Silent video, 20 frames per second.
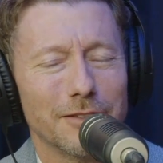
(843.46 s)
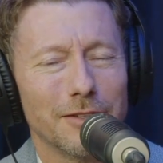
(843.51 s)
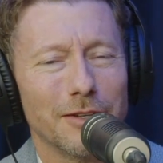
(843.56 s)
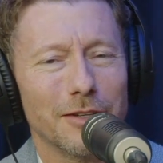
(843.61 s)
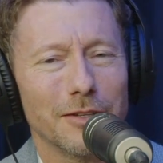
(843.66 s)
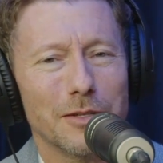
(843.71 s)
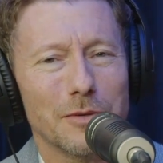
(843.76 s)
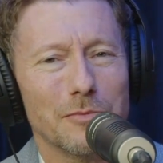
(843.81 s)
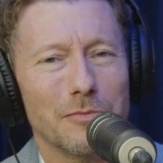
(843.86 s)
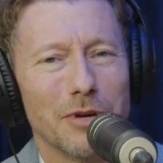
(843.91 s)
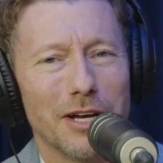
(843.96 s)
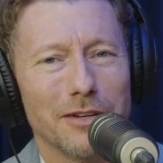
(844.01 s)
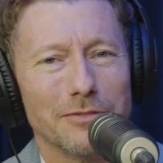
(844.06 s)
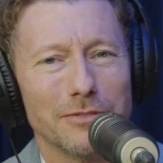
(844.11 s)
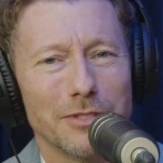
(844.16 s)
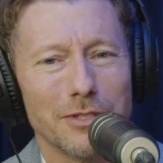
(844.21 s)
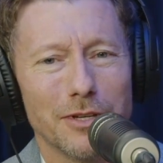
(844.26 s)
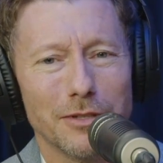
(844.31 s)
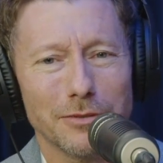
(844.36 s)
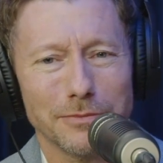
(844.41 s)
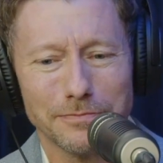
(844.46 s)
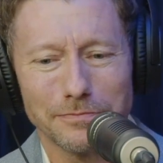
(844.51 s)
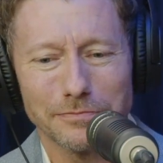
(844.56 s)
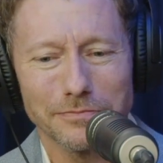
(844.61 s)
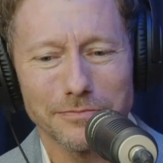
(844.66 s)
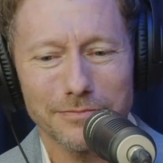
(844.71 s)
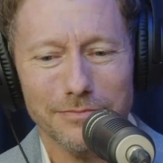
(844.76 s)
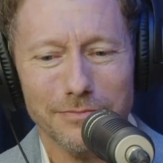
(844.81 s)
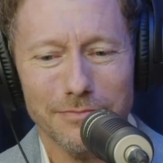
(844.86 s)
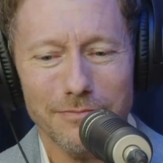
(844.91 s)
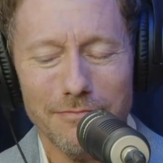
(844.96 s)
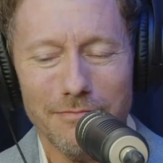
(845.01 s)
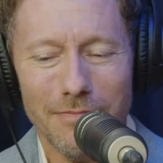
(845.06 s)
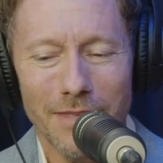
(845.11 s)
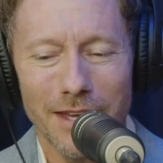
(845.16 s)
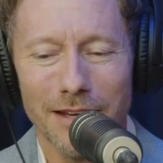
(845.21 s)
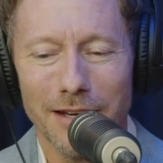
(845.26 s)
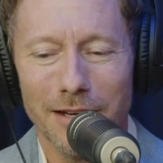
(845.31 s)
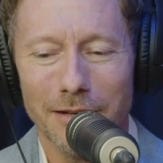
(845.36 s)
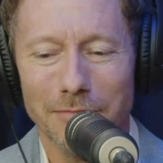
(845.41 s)
all the above. So.
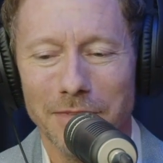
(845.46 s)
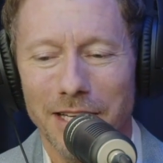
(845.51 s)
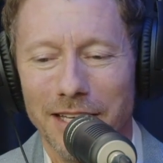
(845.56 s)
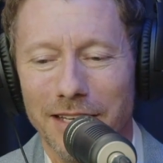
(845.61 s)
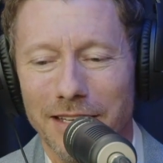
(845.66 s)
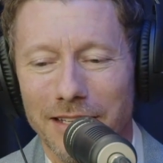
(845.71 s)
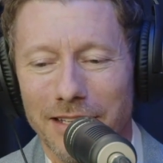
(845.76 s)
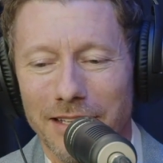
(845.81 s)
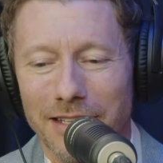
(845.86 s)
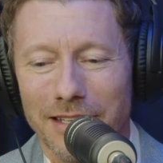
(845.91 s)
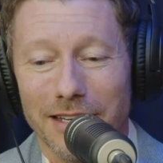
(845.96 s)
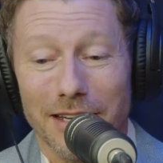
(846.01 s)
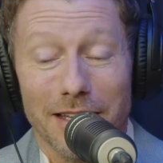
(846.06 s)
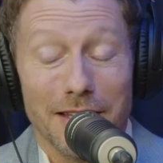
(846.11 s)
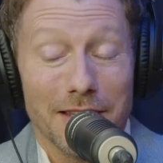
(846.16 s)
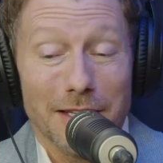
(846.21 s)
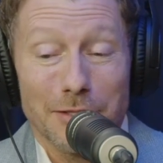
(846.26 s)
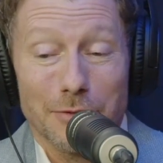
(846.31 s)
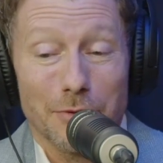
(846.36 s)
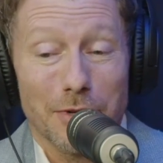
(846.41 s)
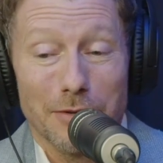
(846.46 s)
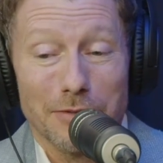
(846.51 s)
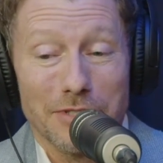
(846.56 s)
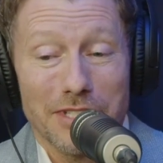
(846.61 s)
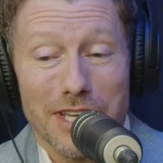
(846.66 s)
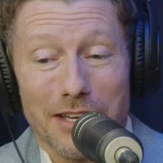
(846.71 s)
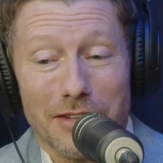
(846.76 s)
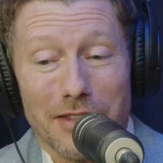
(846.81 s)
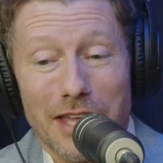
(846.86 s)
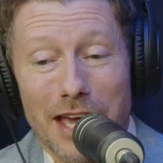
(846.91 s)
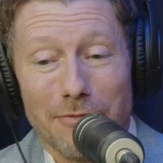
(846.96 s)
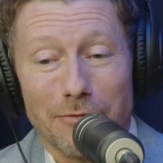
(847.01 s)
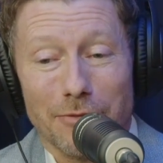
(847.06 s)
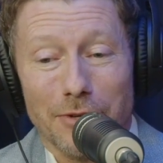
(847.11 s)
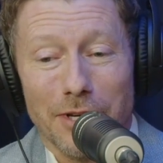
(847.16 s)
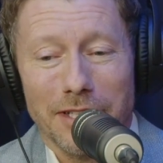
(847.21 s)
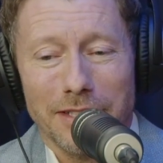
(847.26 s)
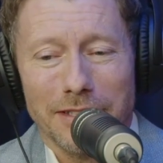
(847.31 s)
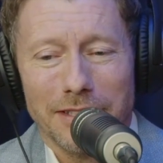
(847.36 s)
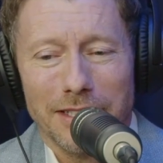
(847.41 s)
That's what I would say on that
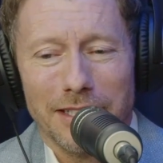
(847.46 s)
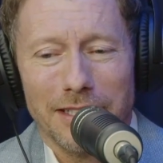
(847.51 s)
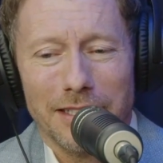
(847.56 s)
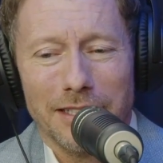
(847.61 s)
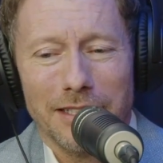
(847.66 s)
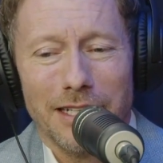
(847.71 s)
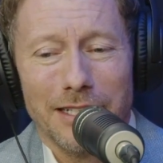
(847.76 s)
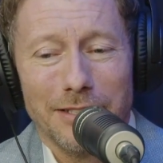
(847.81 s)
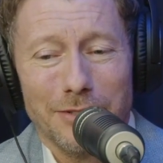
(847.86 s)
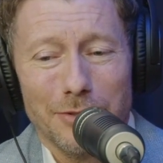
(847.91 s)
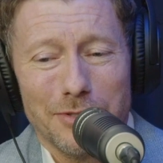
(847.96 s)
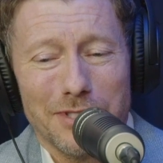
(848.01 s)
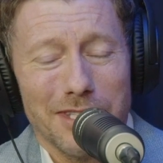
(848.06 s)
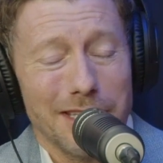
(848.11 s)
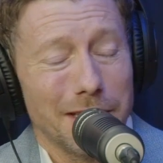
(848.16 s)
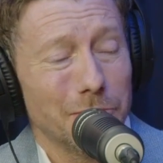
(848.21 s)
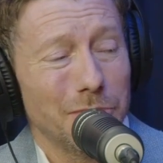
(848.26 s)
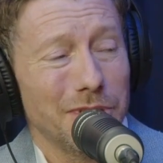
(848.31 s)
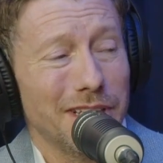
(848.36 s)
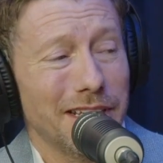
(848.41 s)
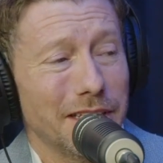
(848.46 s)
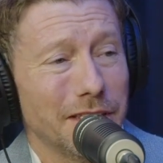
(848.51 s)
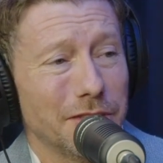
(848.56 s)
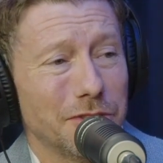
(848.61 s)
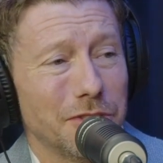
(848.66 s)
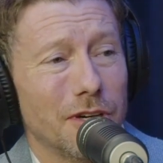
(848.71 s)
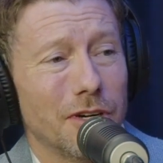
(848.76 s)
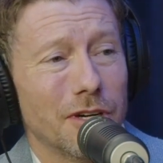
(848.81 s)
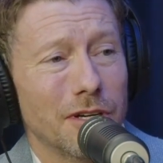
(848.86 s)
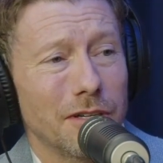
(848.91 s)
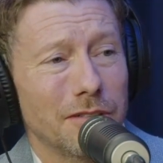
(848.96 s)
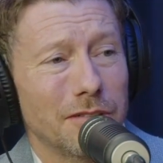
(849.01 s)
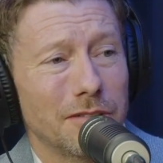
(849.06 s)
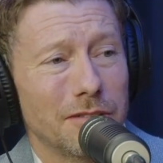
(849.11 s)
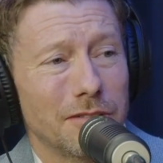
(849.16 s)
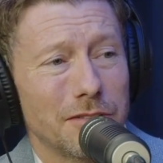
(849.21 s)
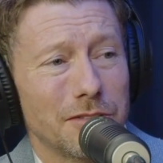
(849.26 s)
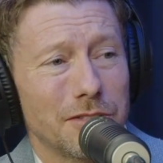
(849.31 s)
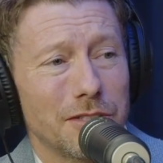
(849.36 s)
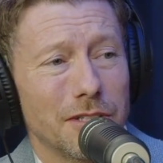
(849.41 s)
front. I do sing and play guitar.
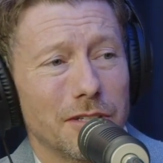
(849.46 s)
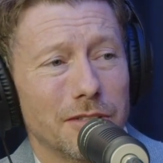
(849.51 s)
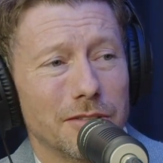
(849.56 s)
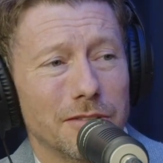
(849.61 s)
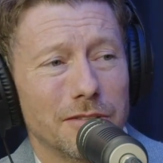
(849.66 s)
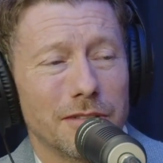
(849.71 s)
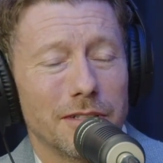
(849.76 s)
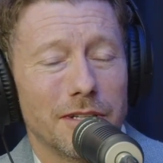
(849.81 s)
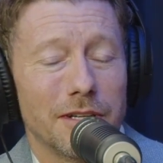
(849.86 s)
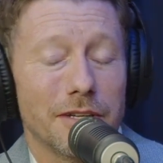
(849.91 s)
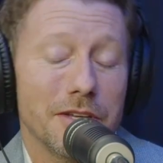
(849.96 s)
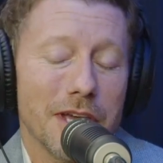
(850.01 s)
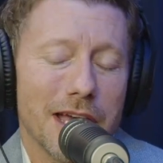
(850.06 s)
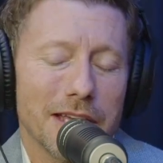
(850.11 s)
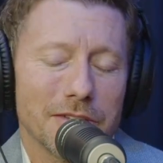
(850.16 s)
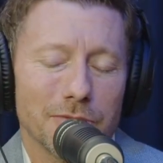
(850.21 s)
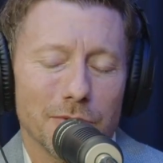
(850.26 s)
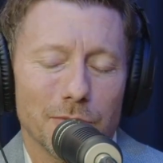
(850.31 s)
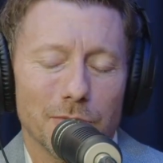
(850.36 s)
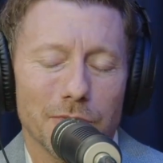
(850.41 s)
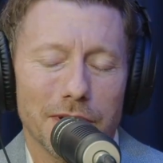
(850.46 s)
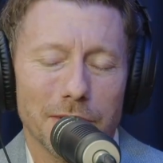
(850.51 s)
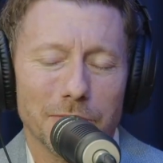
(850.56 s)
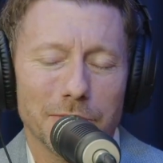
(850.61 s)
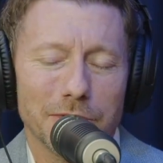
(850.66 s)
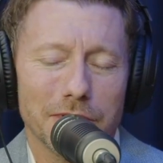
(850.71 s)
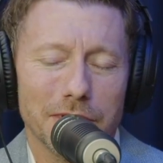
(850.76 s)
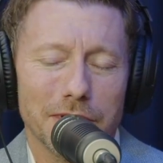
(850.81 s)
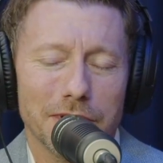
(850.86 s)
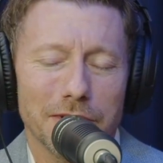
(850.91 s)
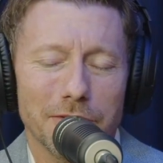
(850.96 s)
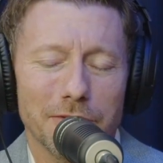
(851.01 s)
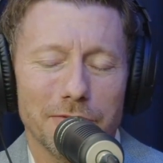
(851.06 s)
So, and you asked for one. I'm just gonna